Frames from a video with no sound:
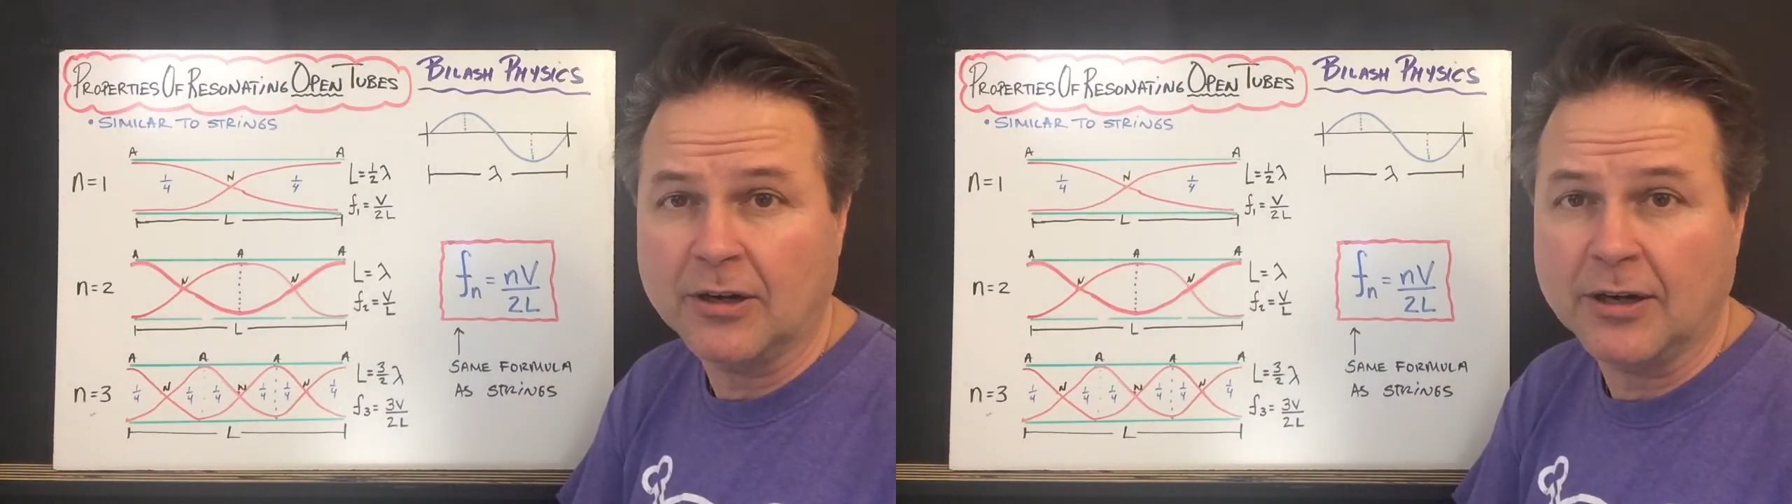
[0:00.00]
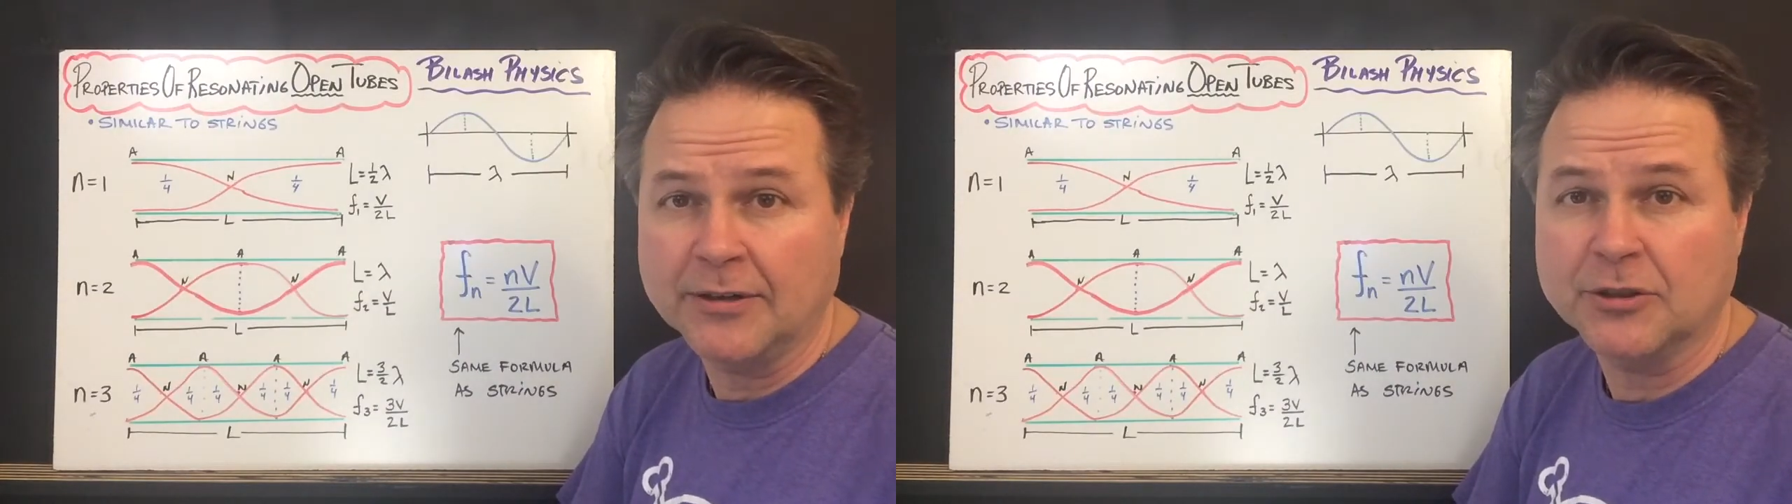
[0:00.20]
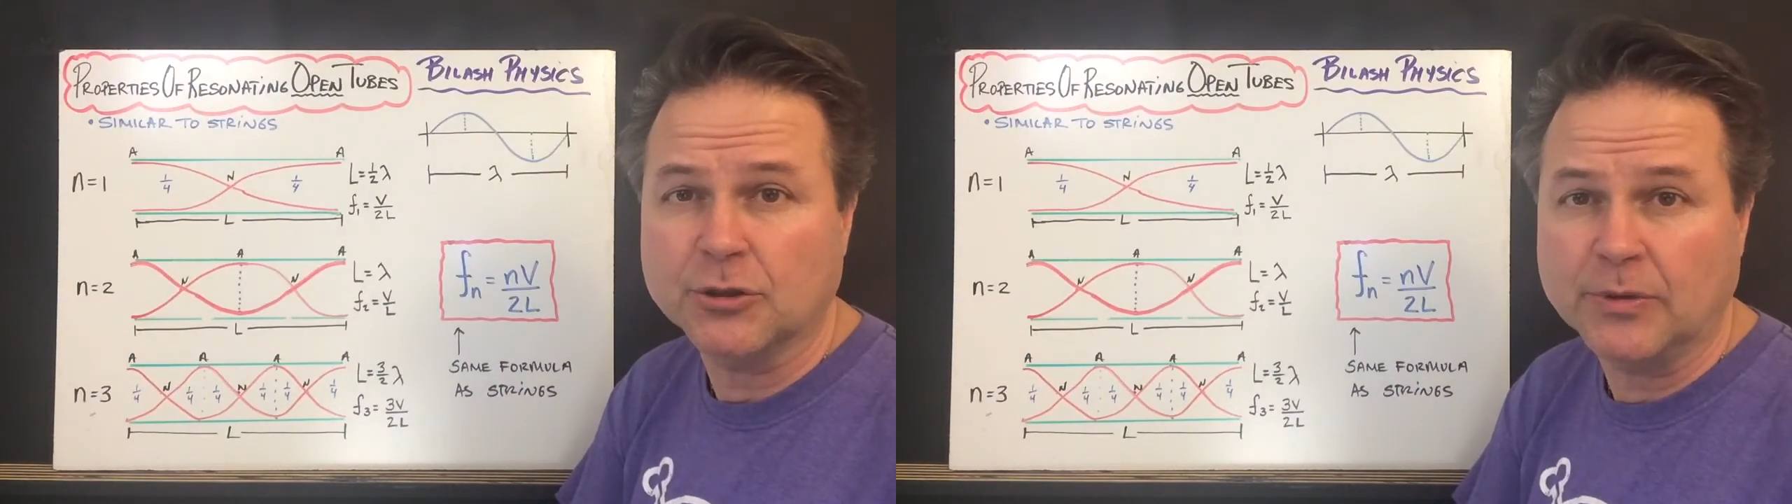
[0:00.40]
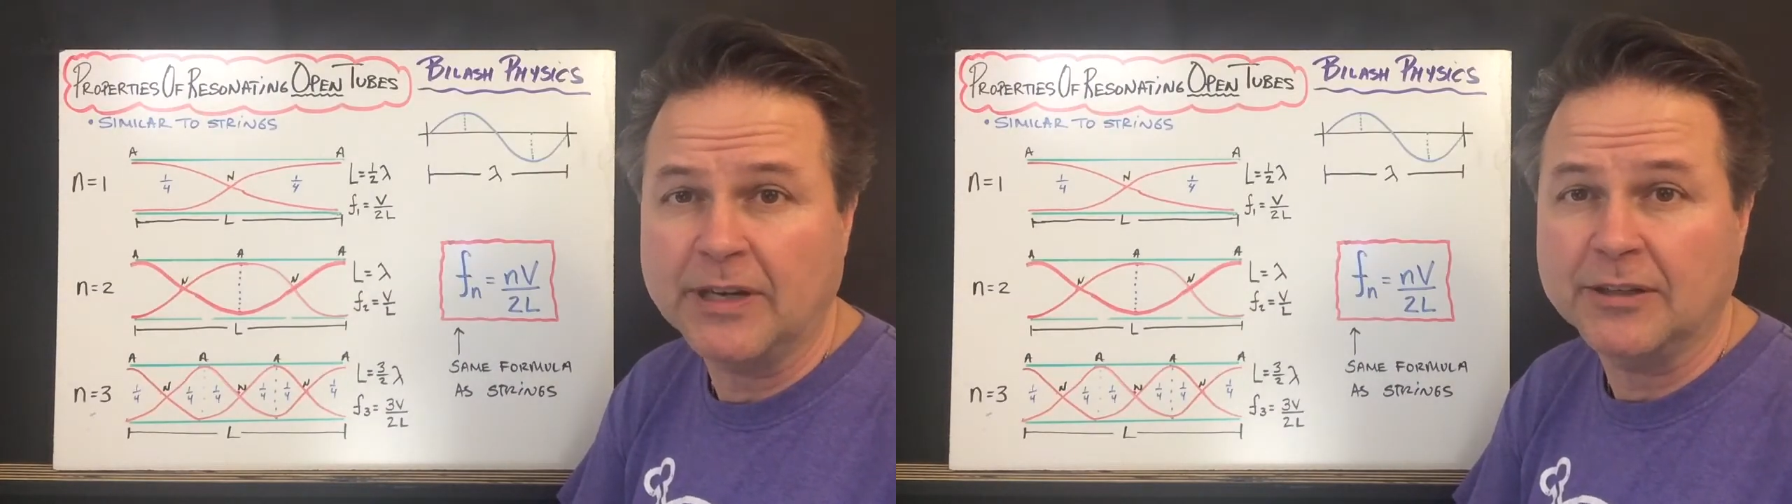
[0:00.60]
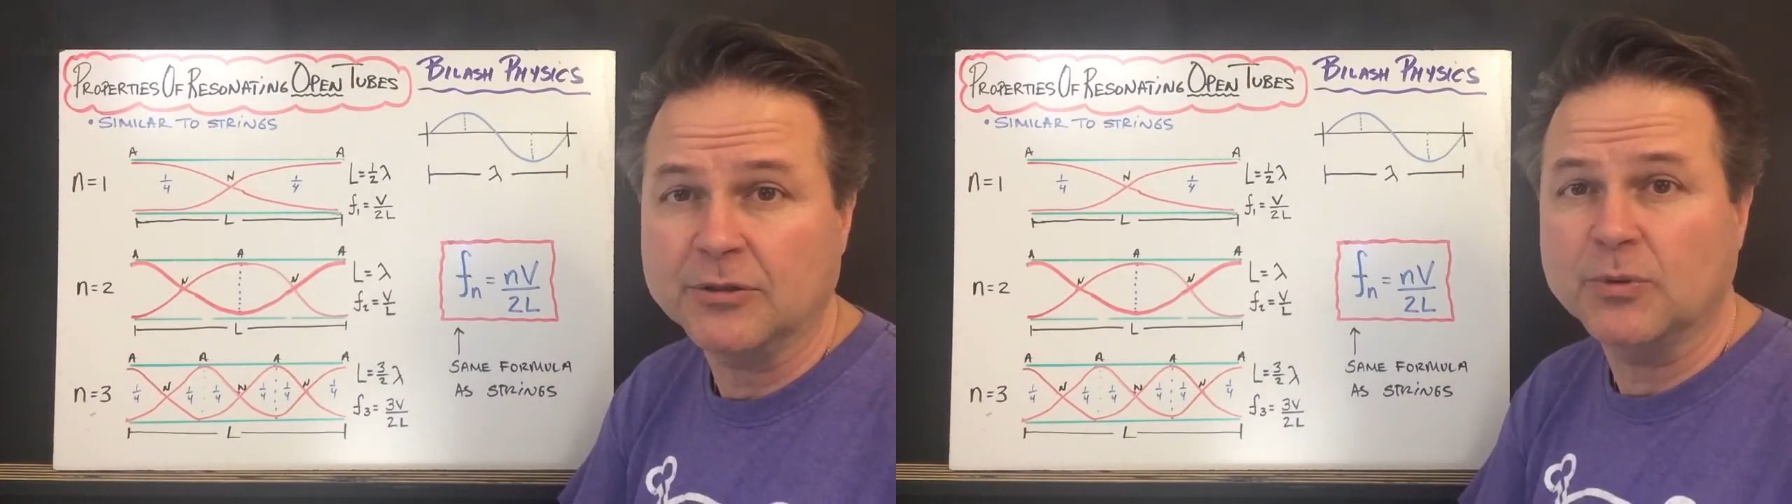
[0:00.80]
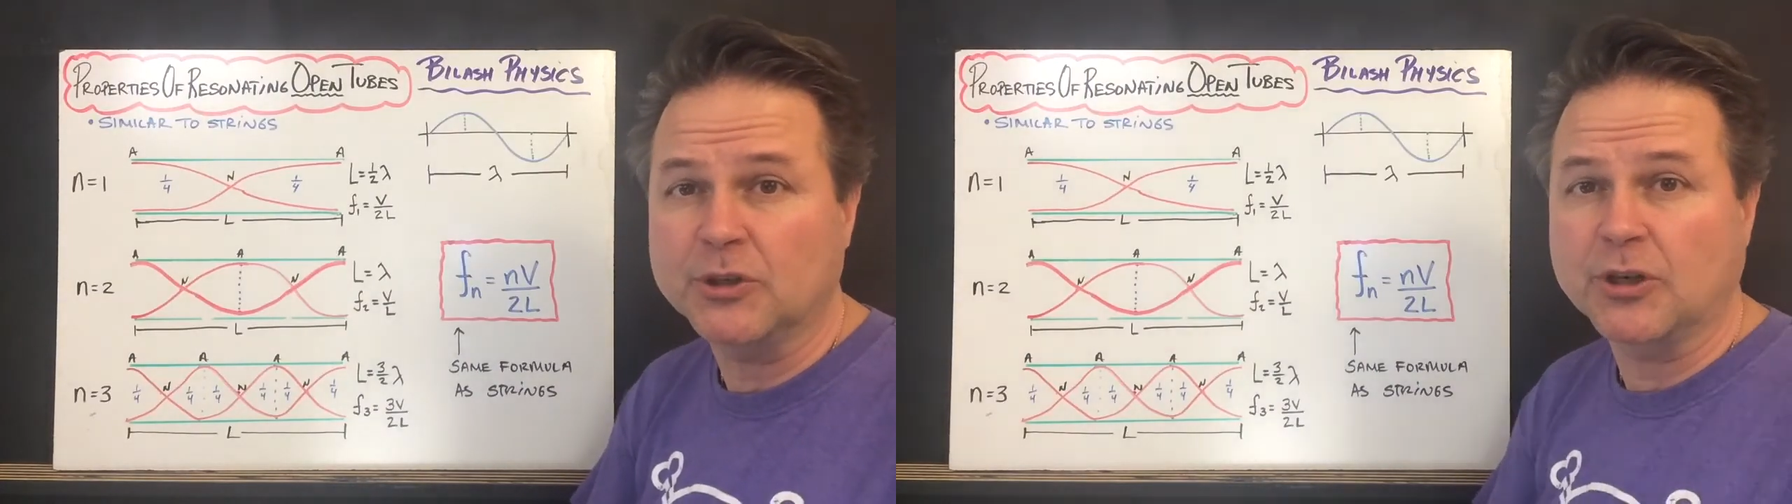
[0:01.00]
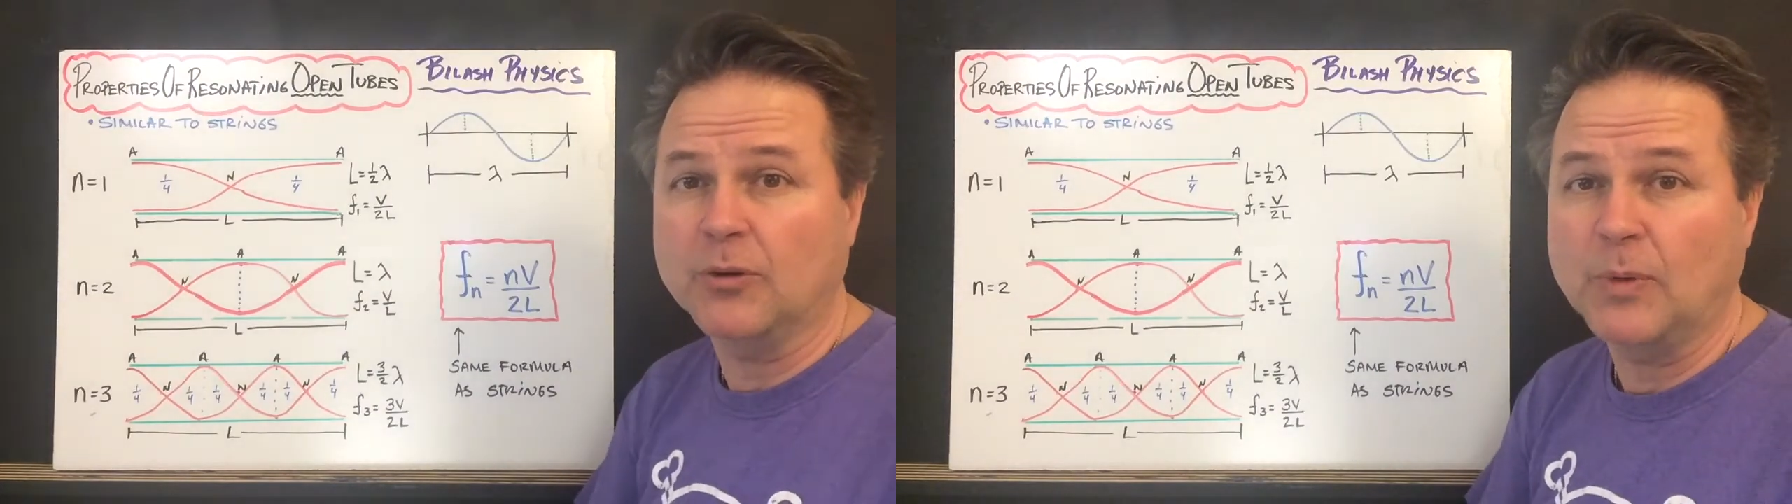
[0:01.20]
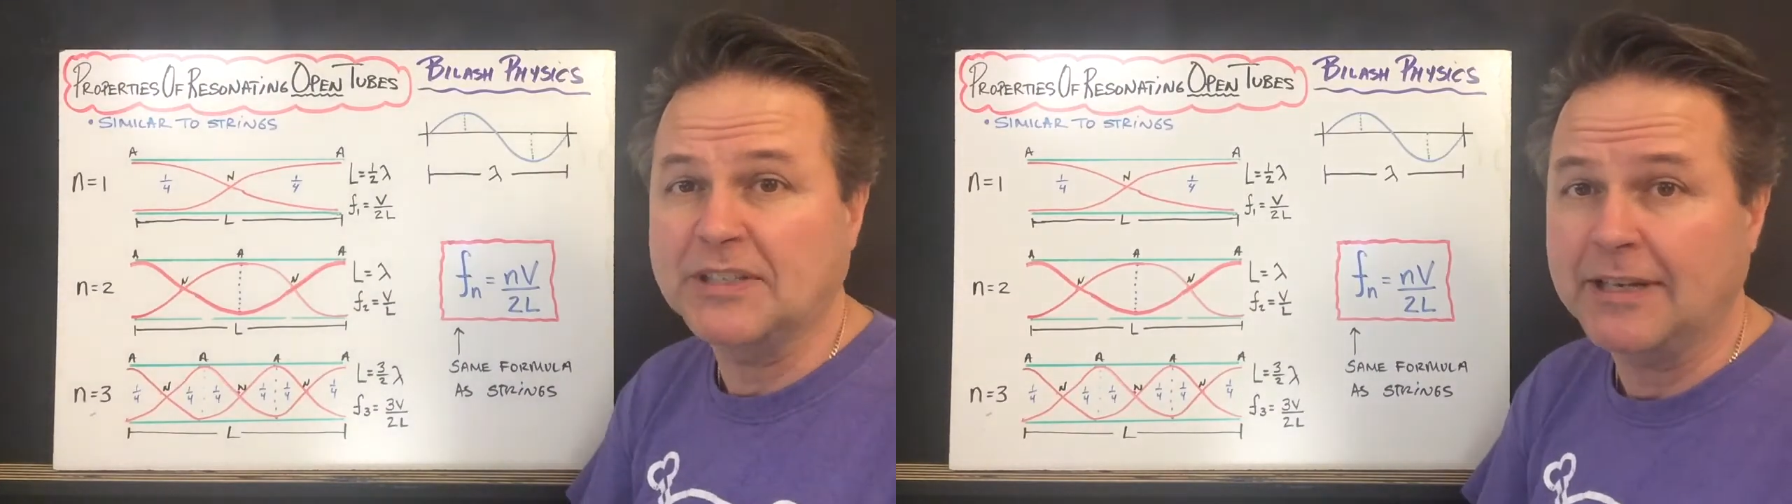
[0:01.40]
on strings which
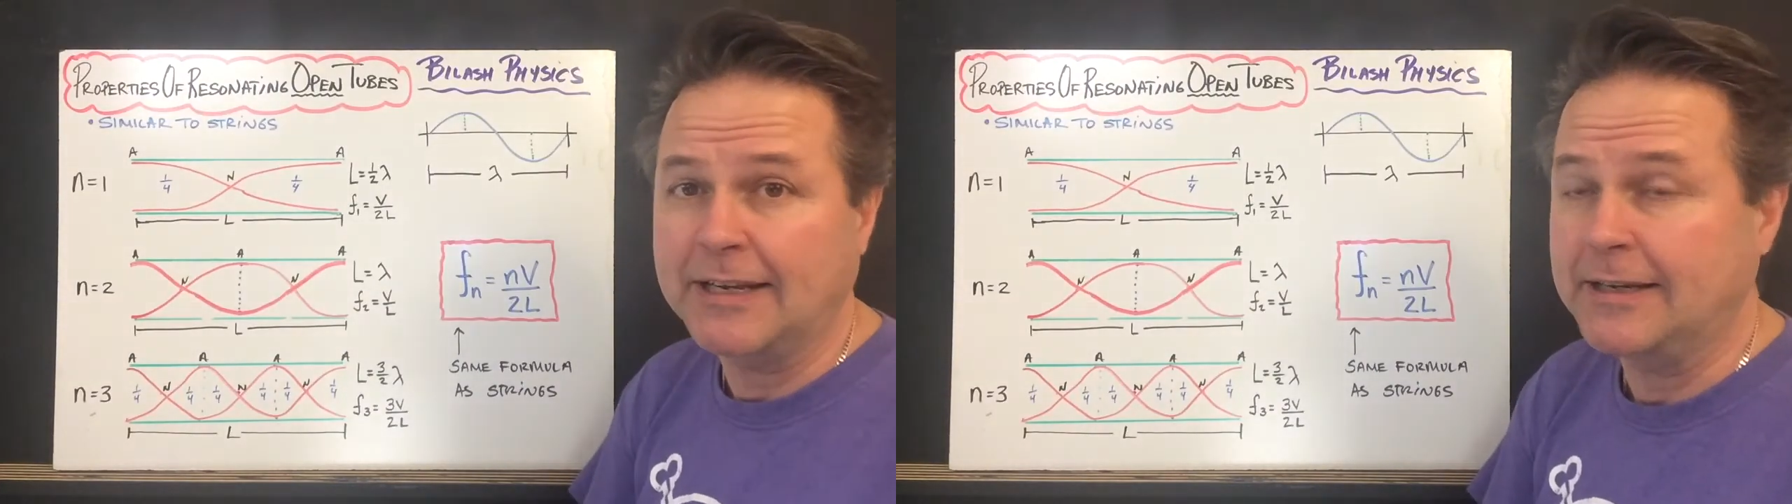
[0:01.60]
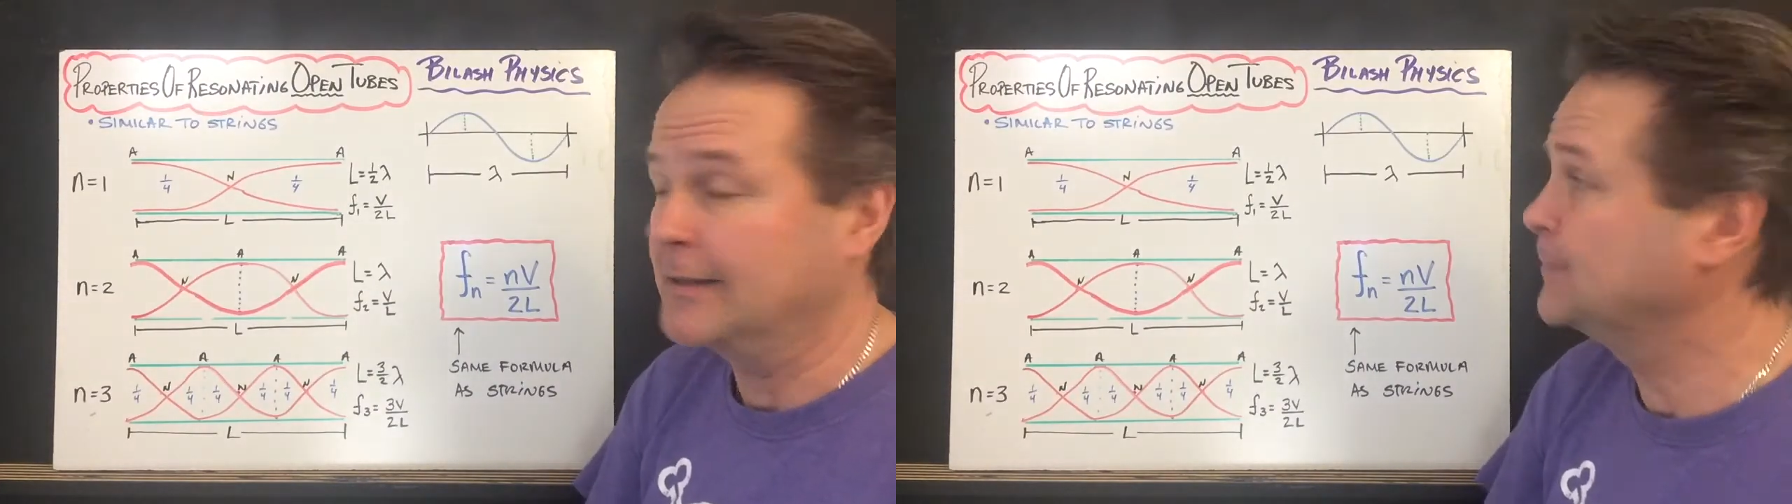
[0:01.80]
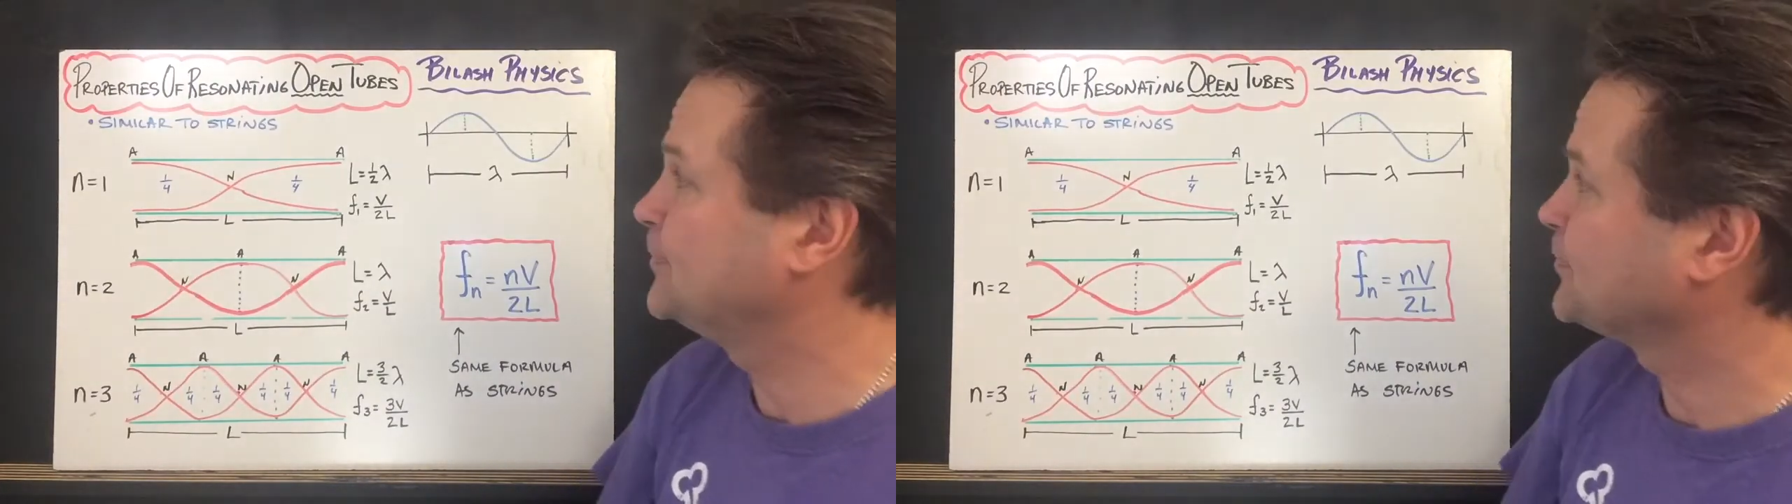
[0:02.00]
are resonating.